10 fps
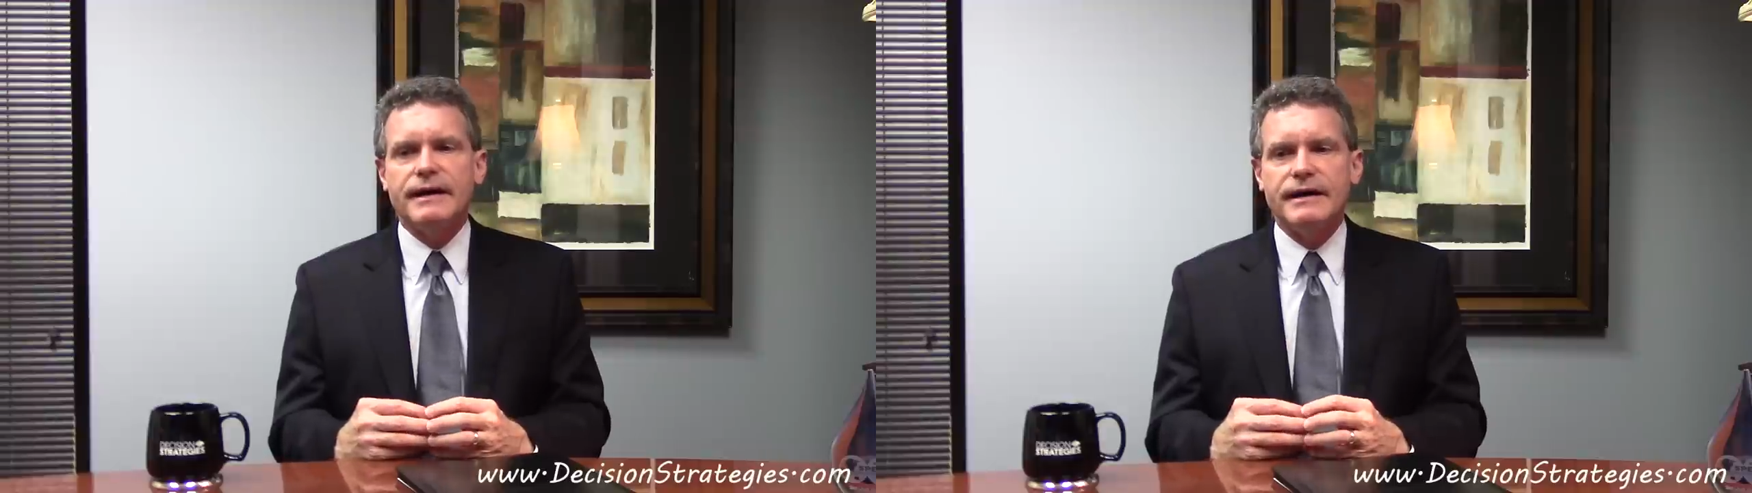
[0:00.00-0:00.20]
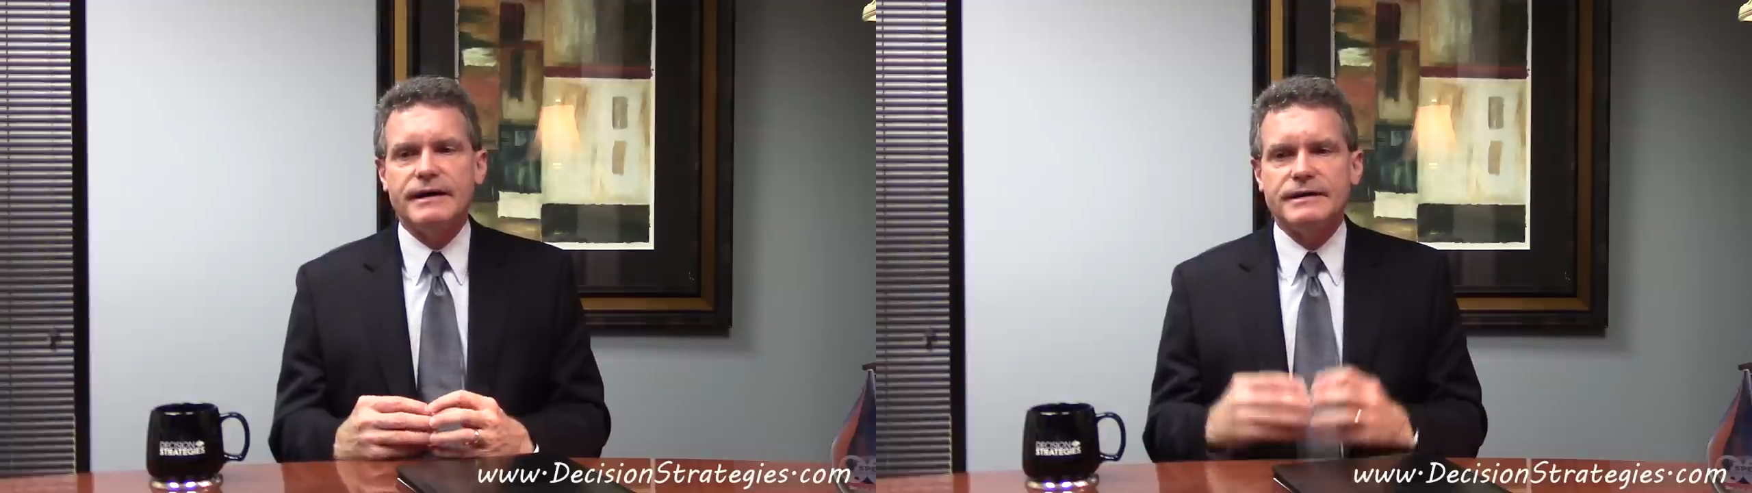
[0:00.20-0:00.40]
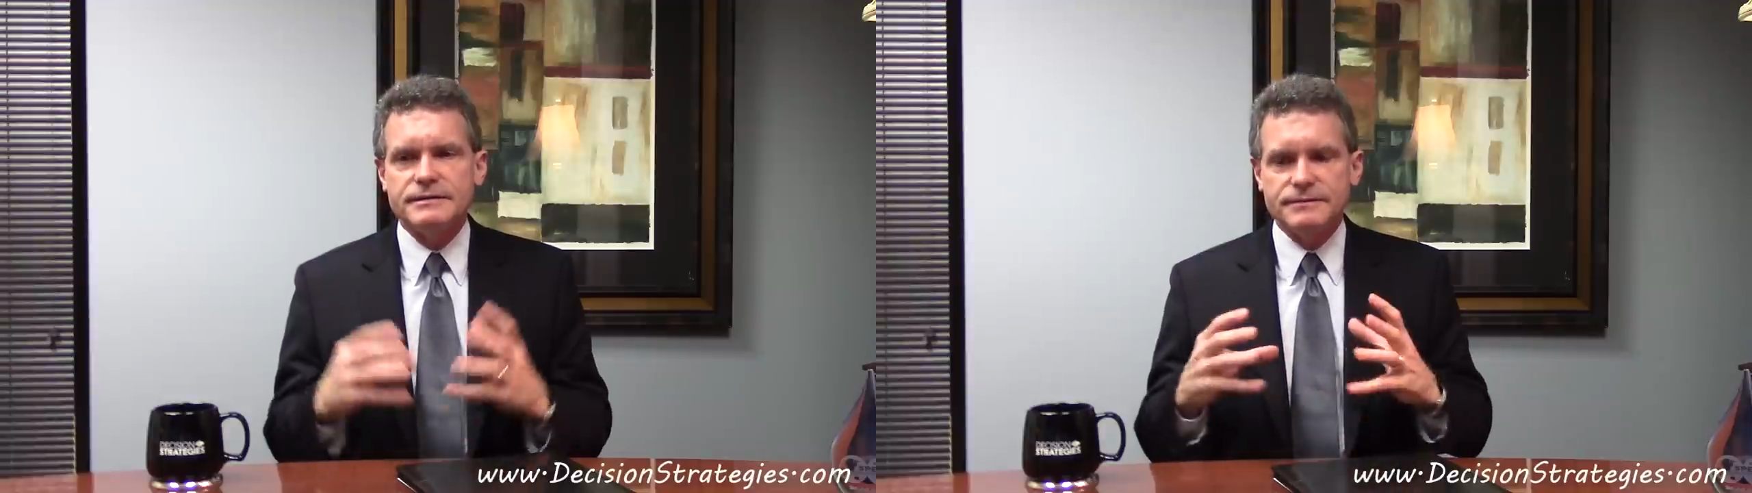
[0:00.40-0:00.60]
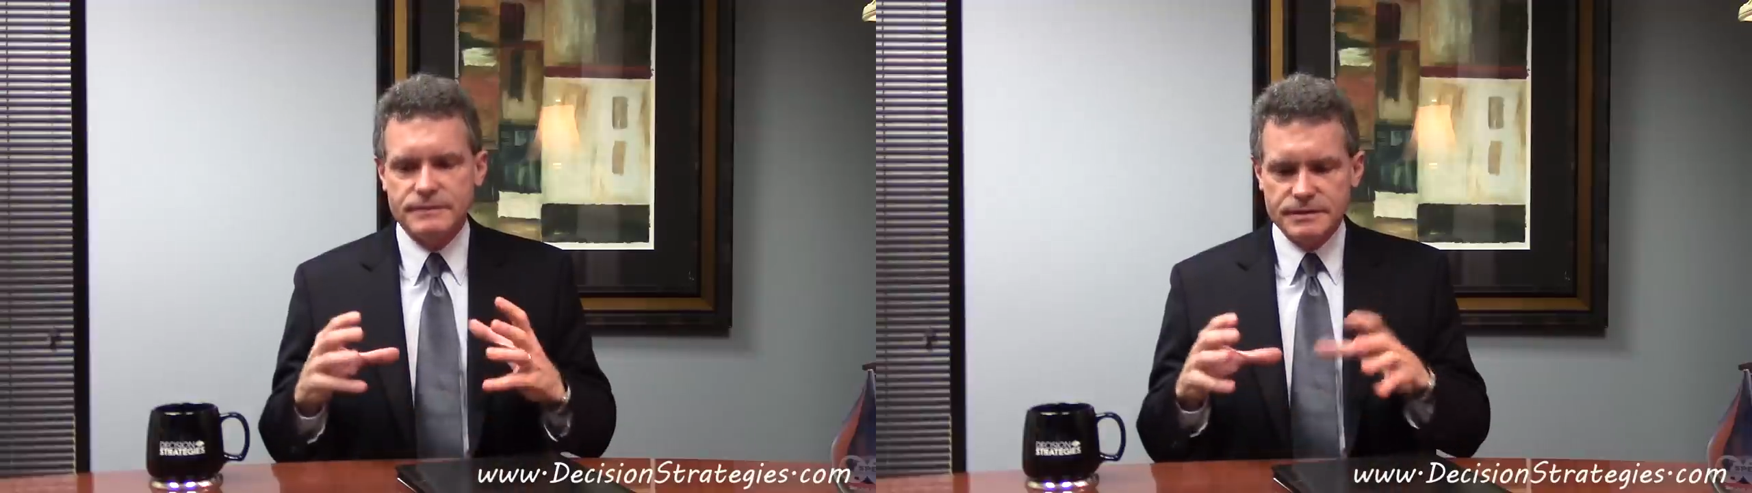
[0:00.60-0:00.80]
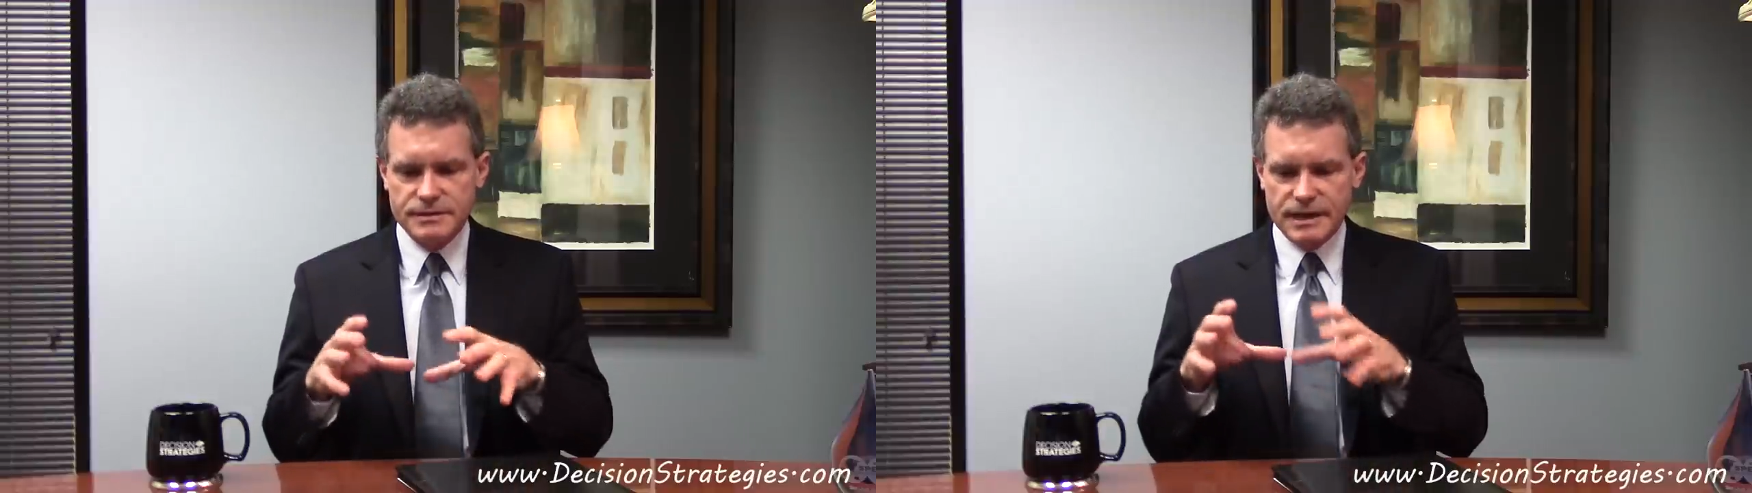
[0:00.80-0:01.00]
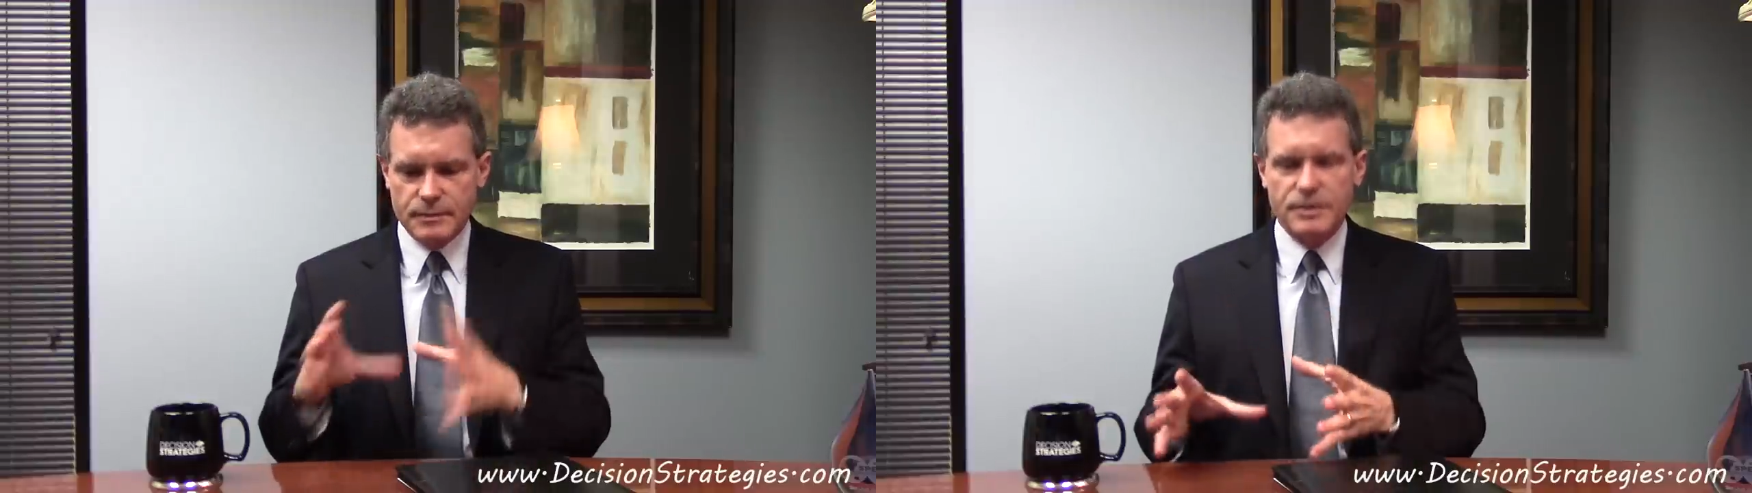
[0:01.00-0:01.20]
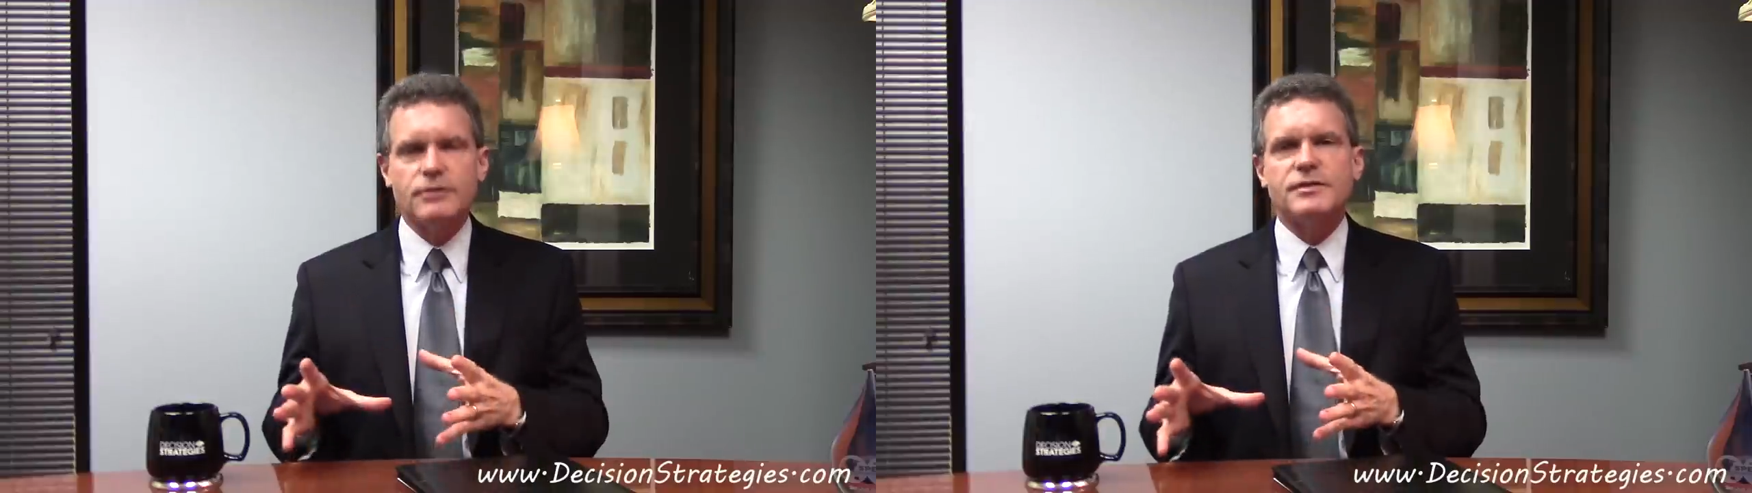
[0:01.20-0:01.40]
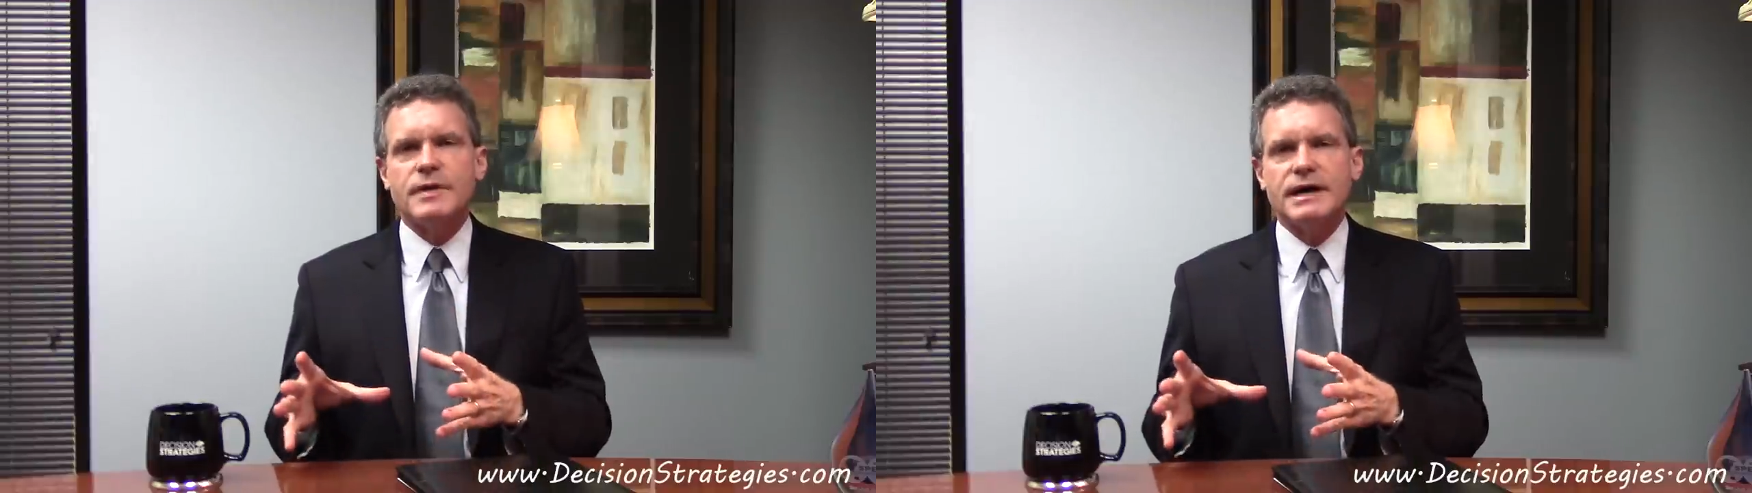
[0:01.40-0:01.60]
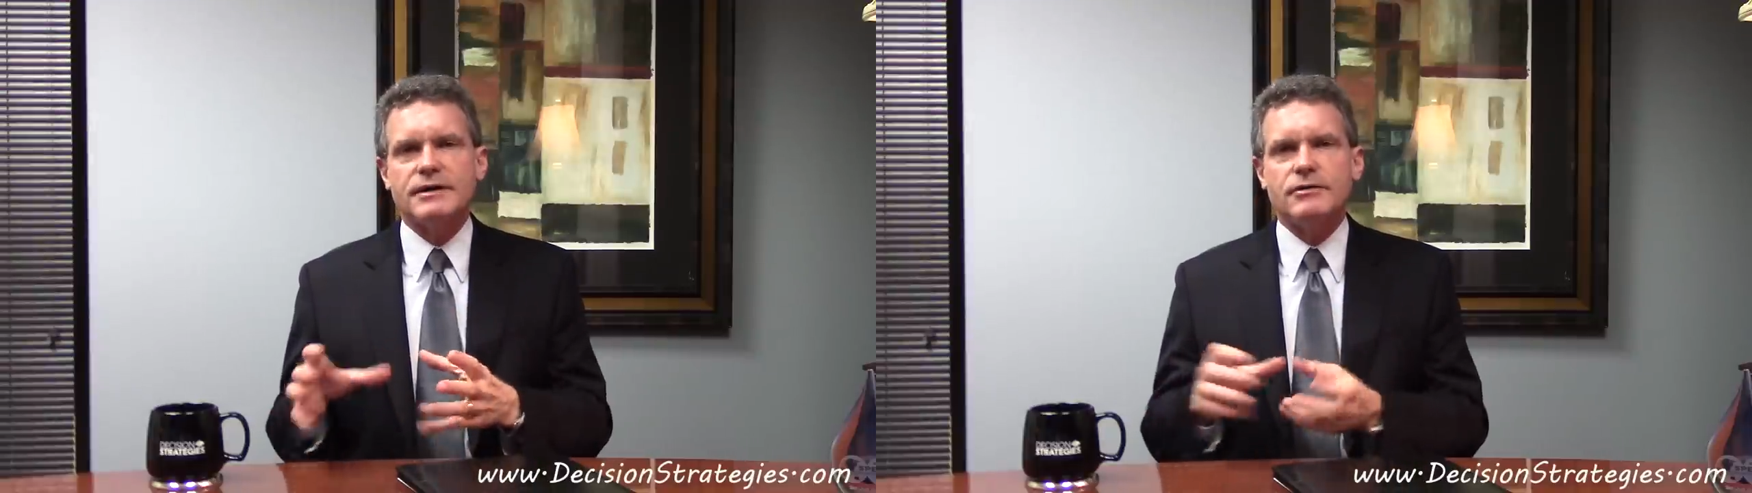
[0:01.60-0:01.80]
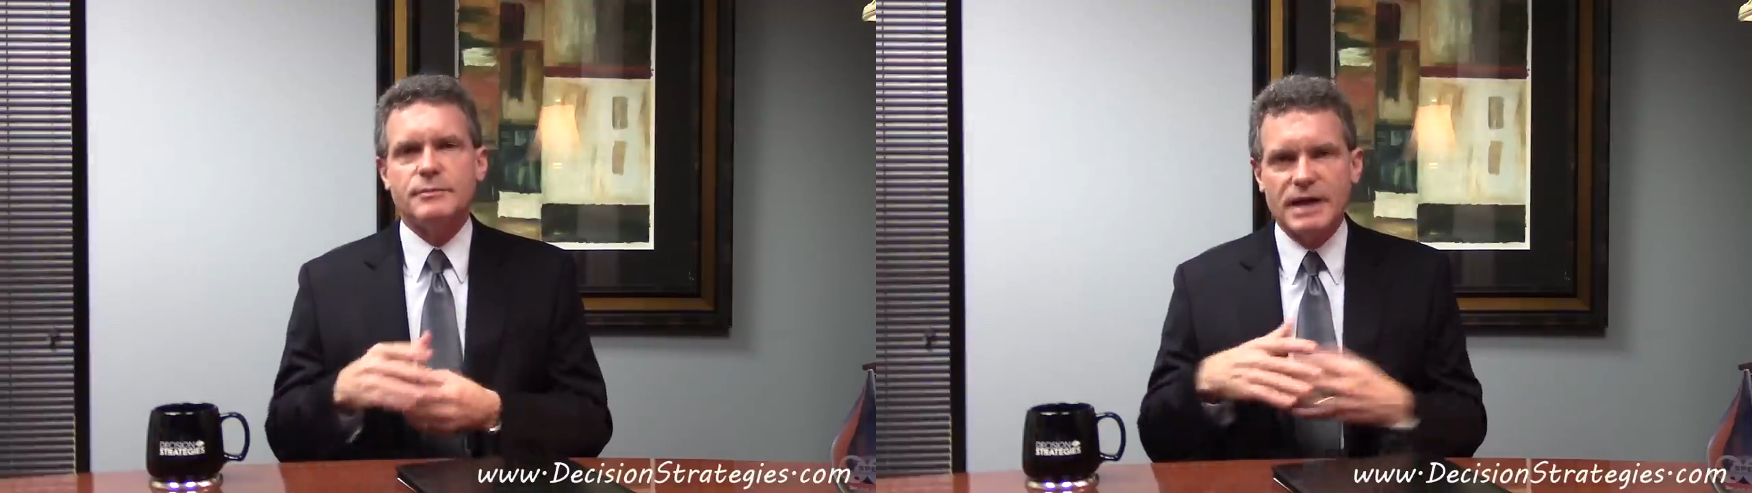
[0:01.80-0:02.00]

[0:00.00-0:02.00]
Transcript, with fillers: Uh, you got to build the model,